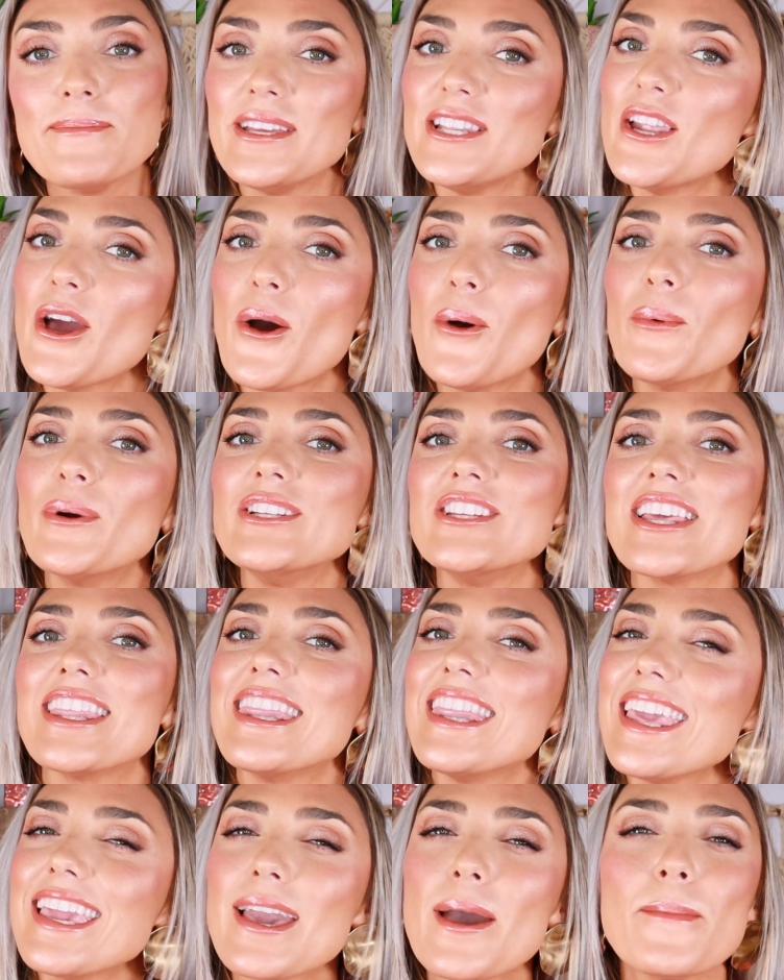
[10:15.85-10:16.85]
me know what you
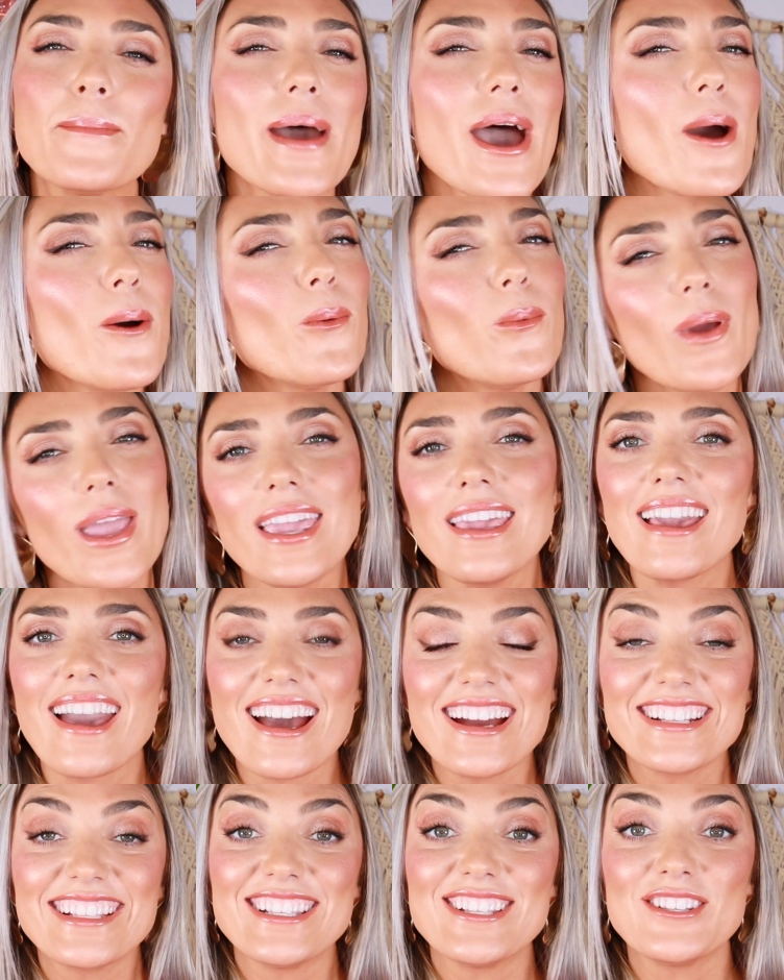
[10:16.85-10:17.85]
think about Wayne
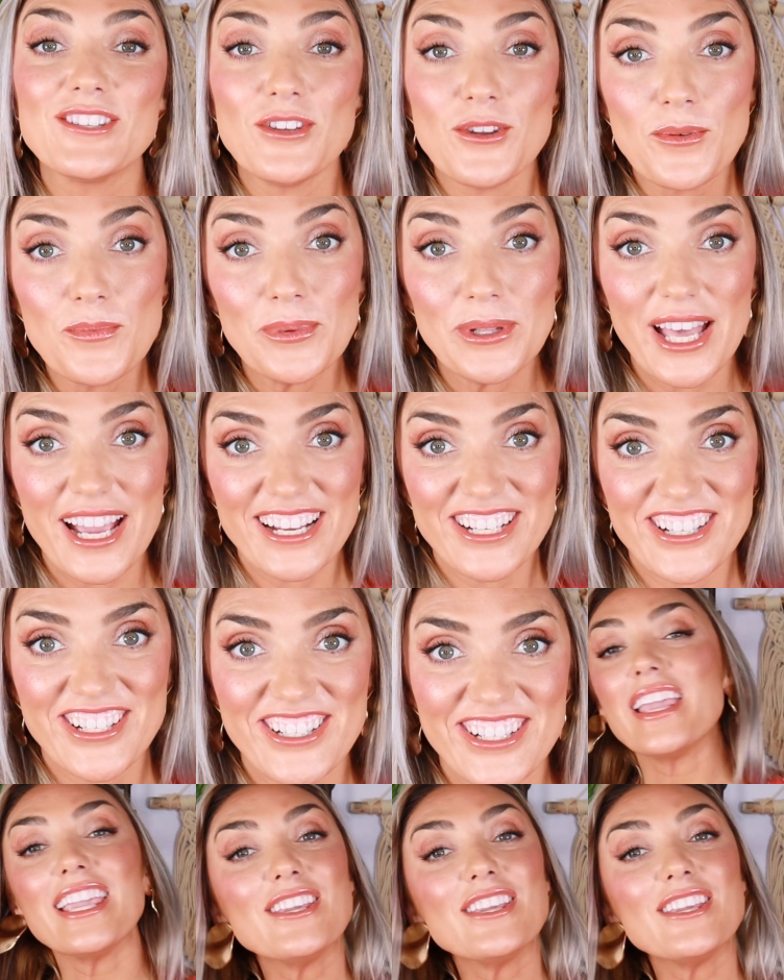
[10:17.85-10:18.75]
Goss's new blush.